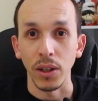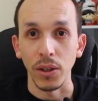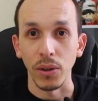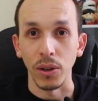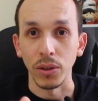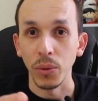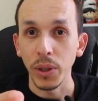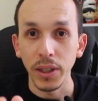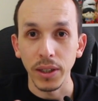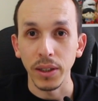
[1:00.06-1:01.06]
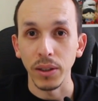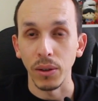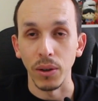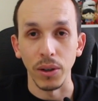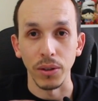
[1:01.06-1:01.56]
your Twitter
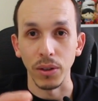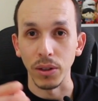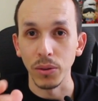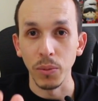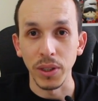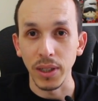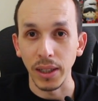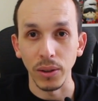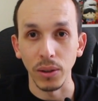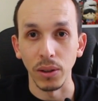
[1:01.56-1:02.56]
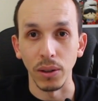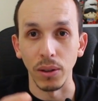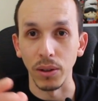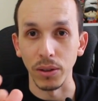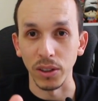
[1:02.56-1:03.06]
or your YouTube channel
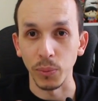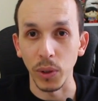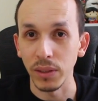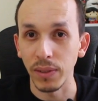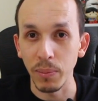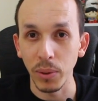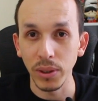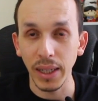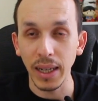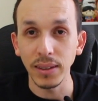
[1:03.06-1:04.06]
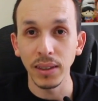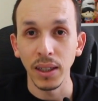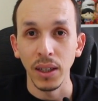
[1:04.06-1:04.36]
or your Spotify podcast,